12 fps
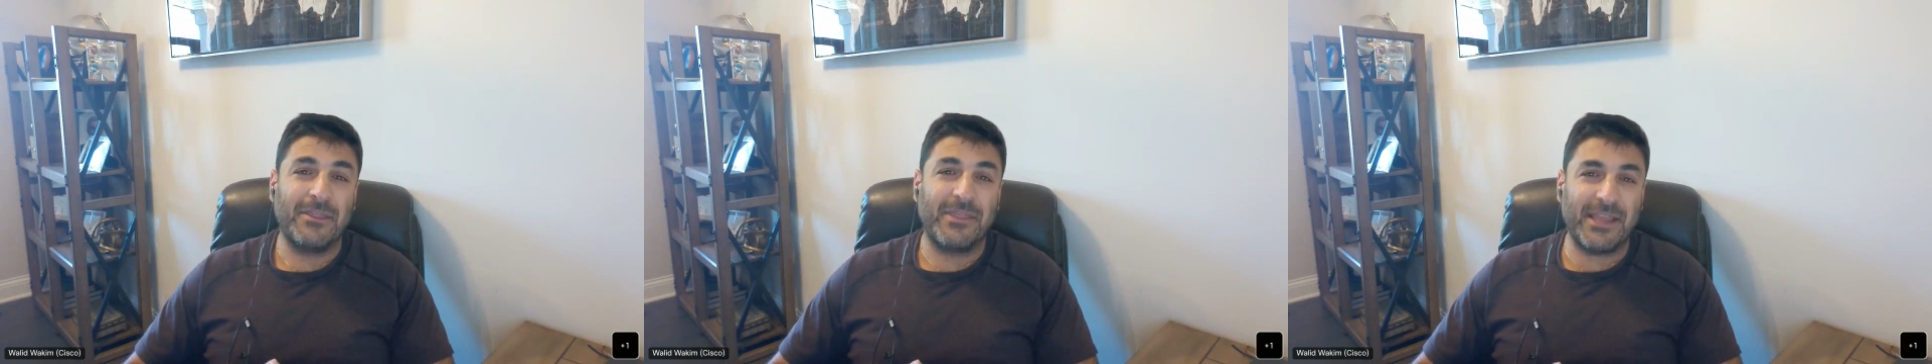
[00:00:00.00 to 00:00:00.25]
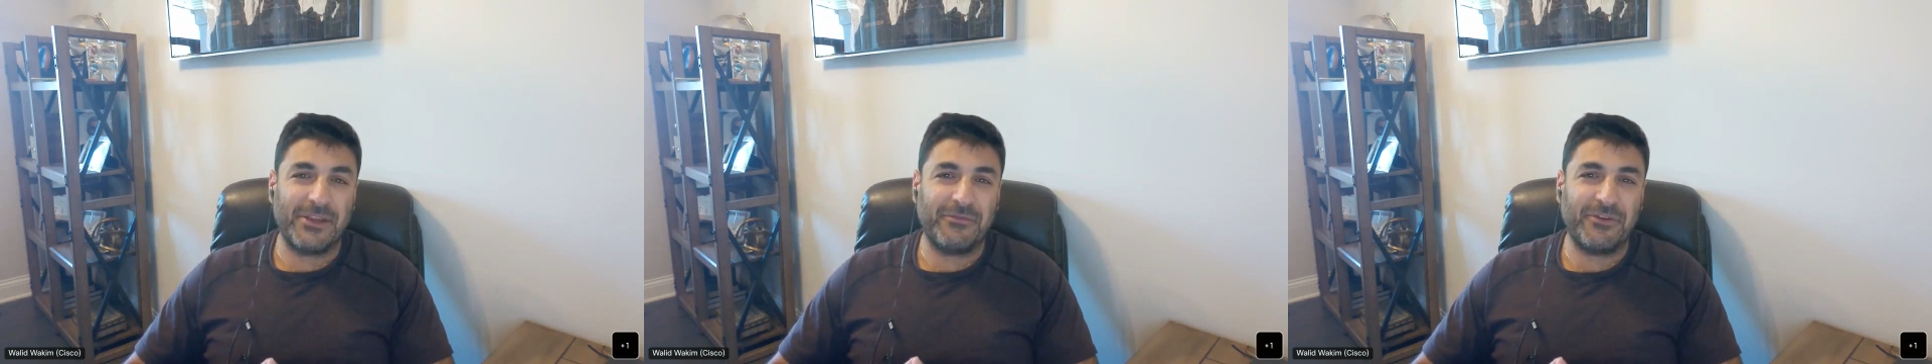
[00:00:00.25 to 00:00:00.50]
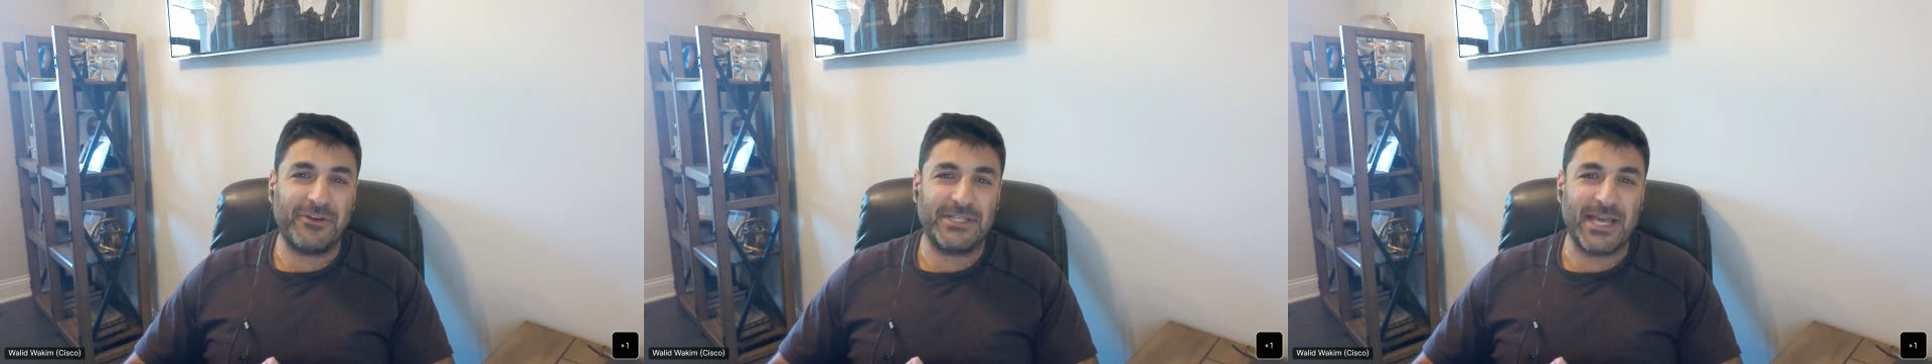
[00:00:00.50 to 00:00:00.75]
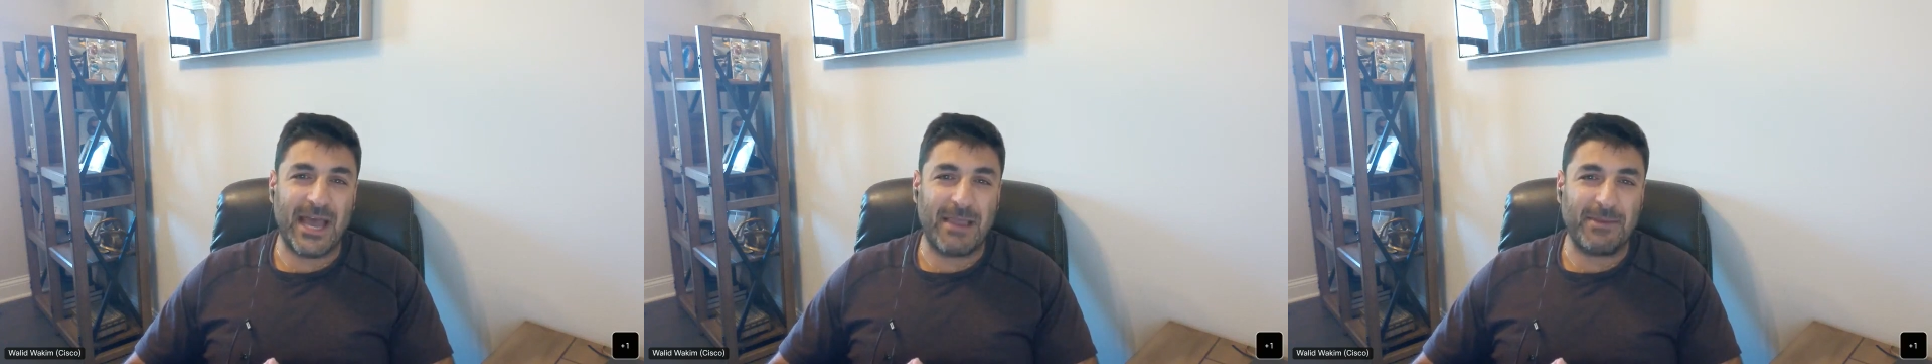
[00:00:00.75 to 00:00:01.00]
Thank you for your
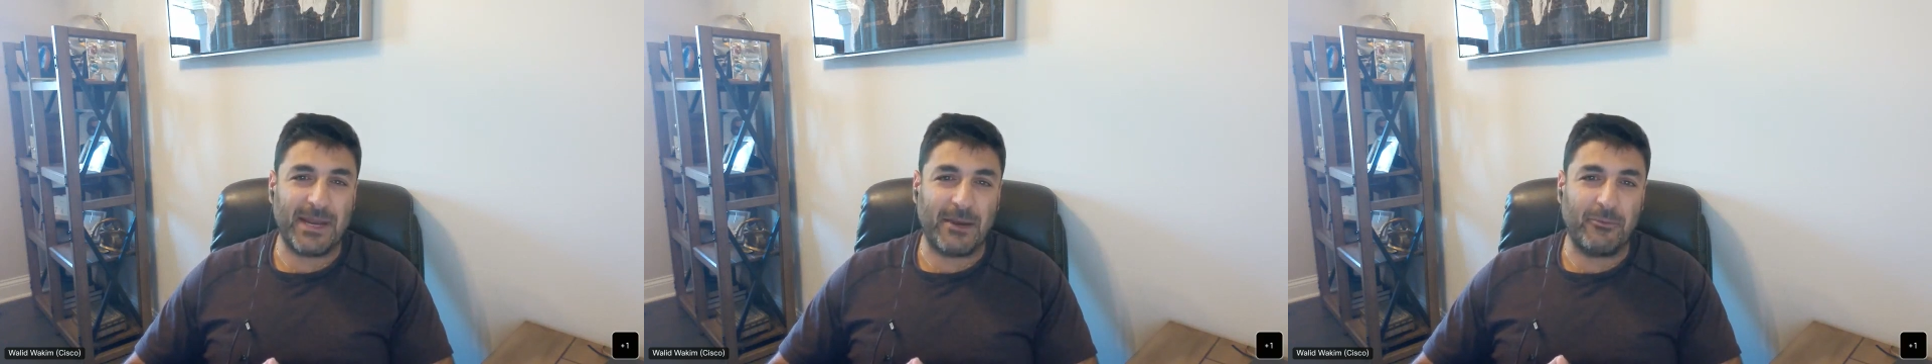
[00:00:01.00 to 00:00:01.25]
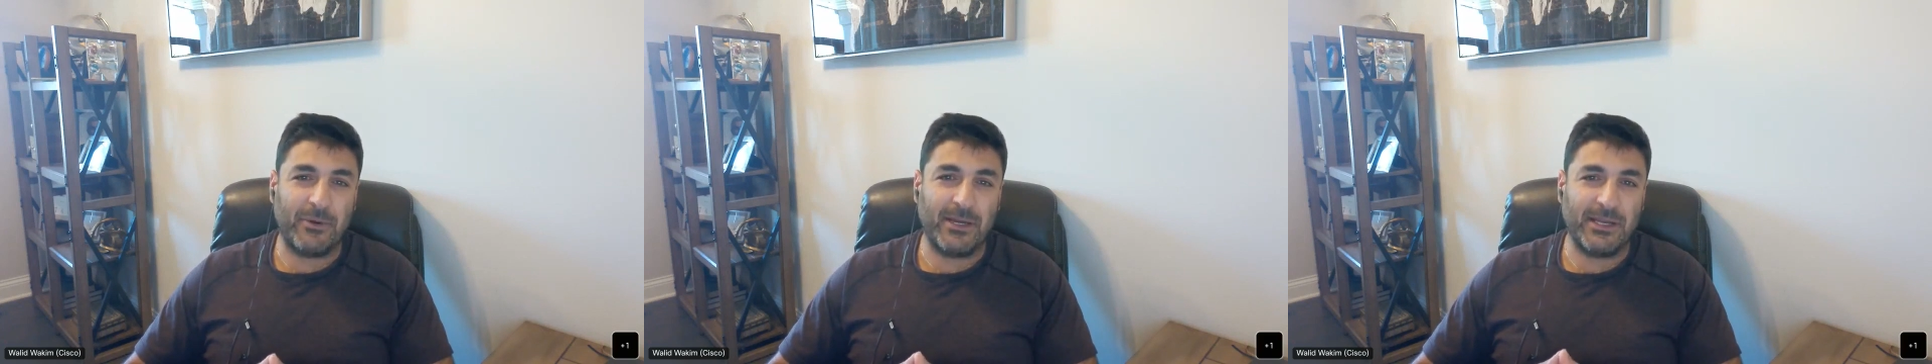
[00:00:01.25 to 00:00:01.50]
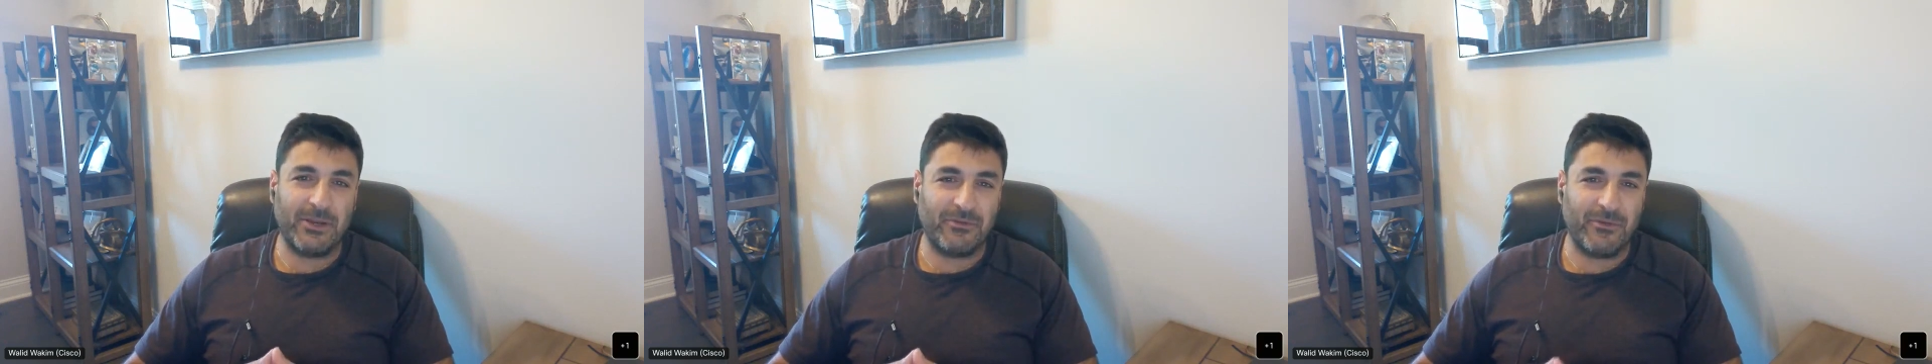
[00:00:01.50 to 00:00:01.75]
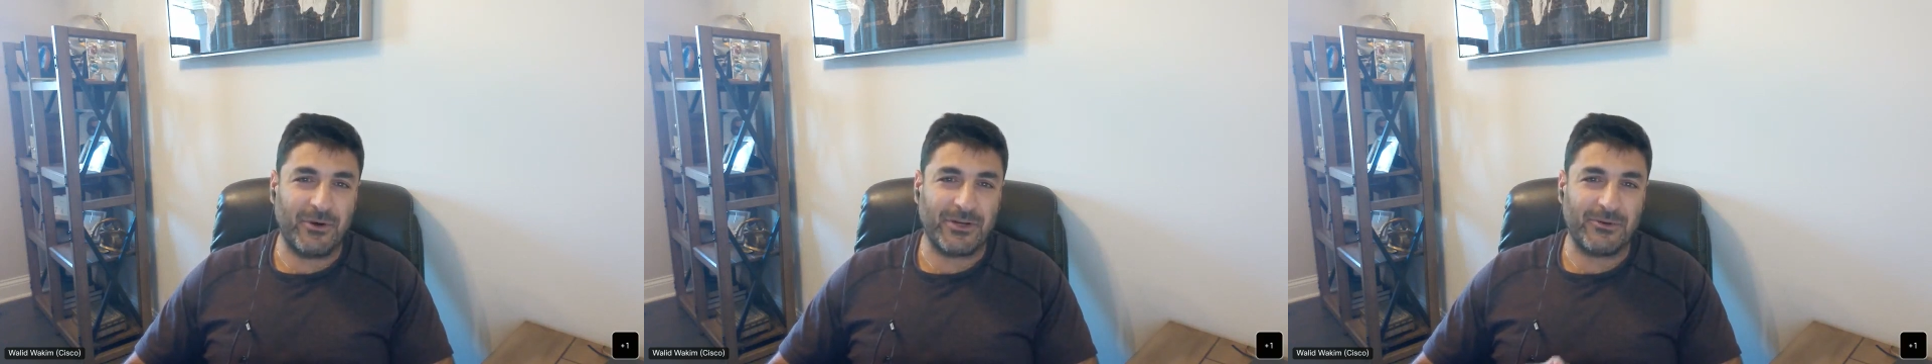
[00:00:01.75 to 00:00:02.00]
time, and I really look
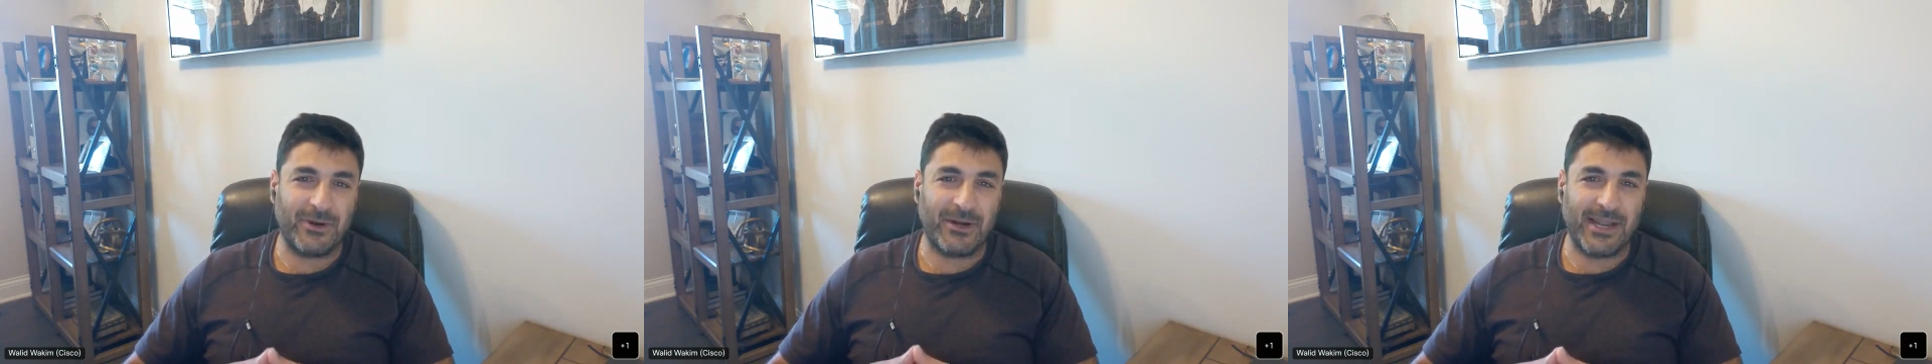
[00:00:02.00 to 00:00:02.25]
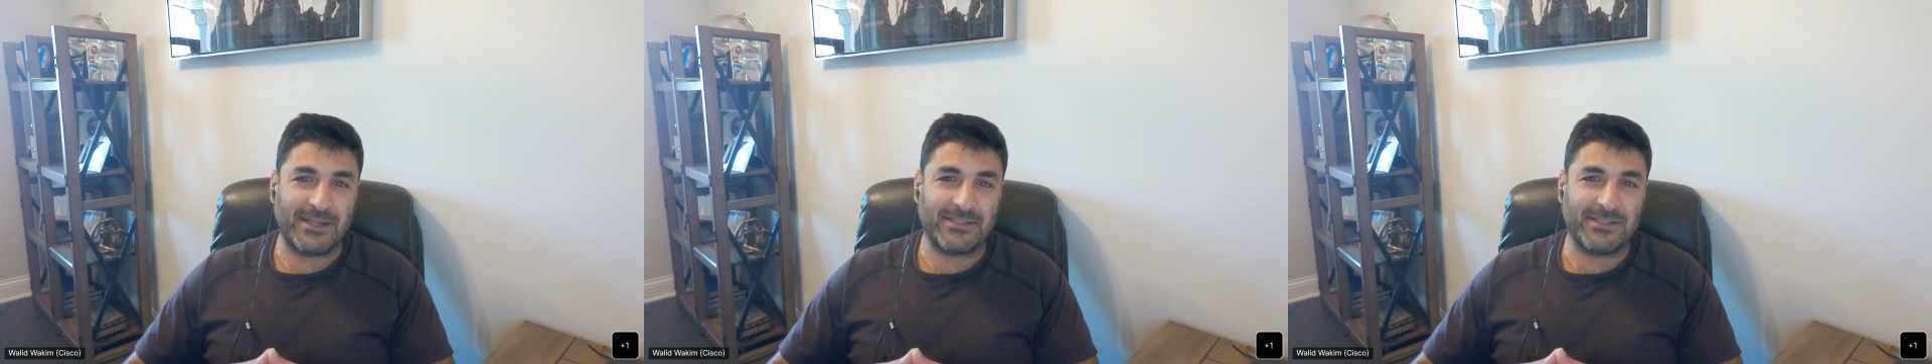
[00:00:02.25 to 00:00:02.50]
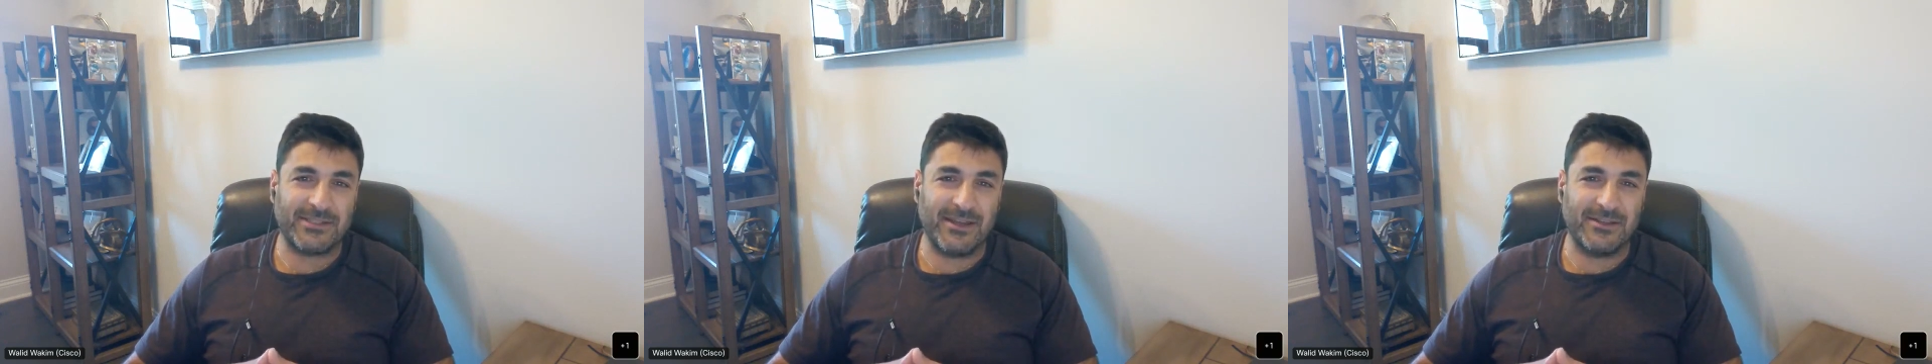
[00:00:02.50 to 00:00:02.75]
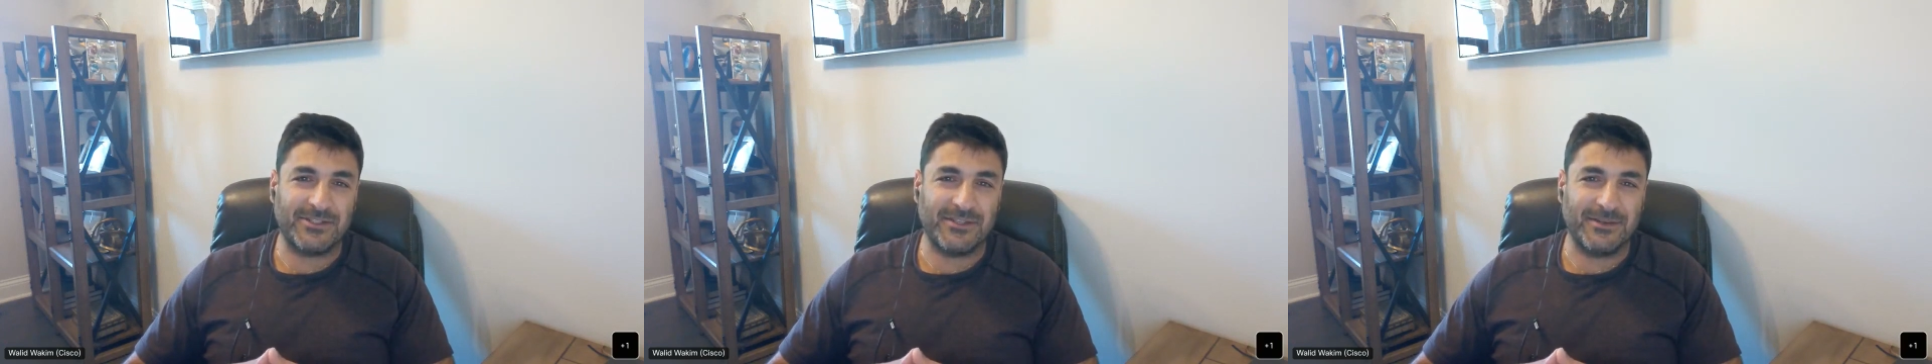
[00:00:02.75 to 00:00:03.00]
forward to our next
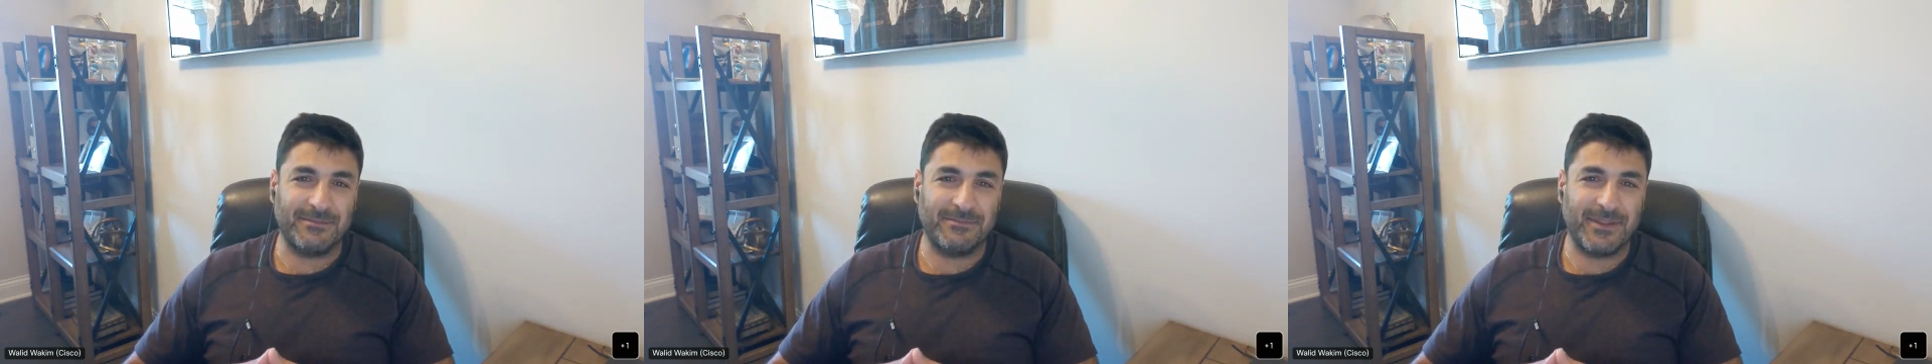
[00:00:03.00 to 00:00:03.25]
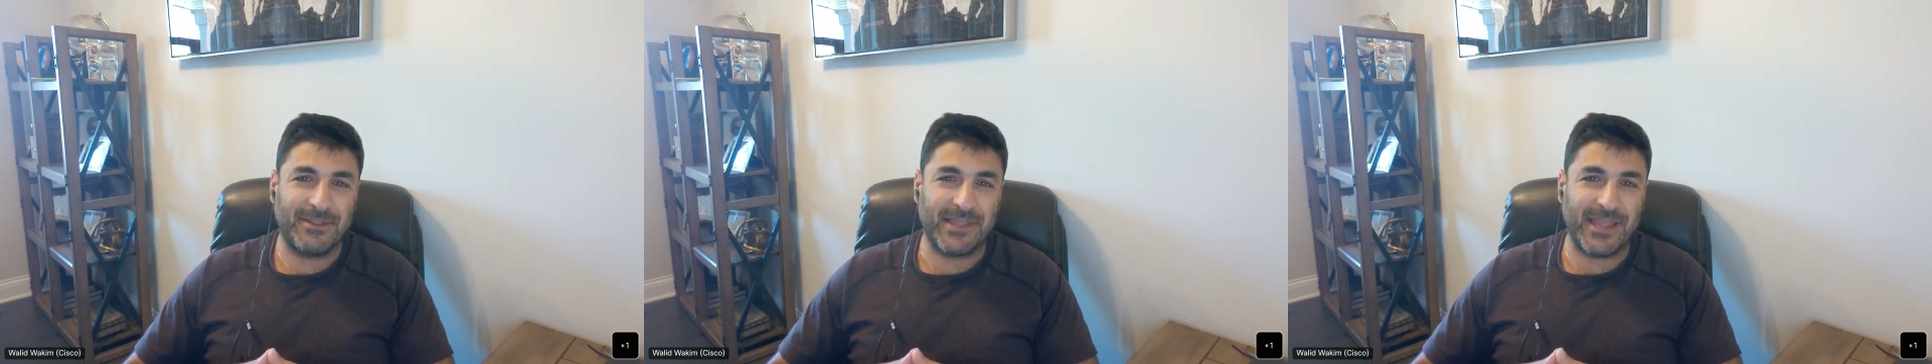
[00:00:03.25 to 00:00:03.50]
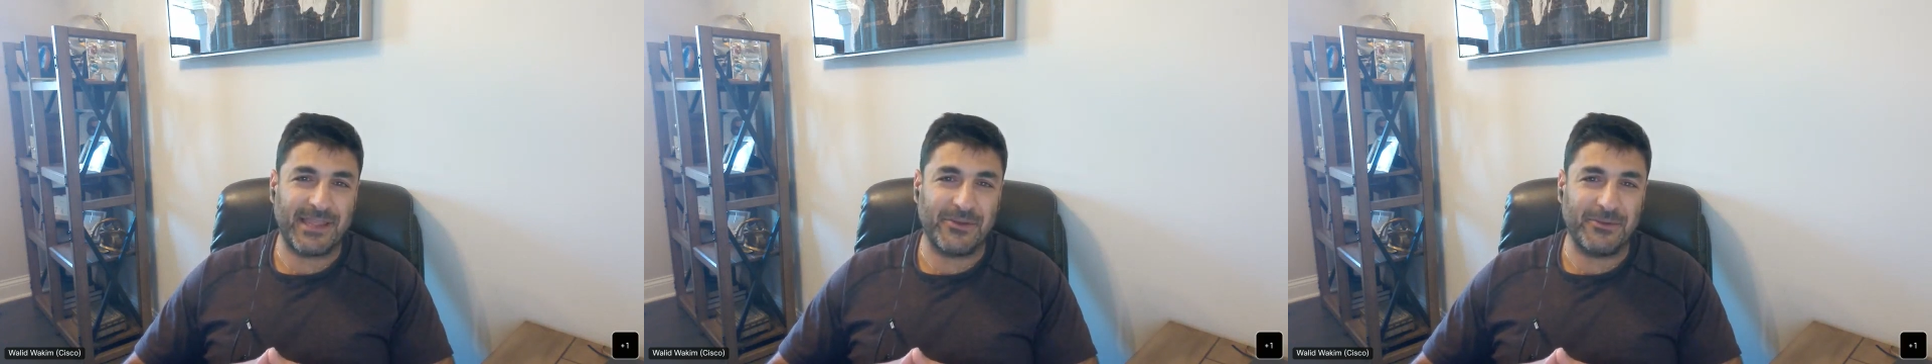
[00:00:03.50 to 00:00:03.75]
discussion. Thank you.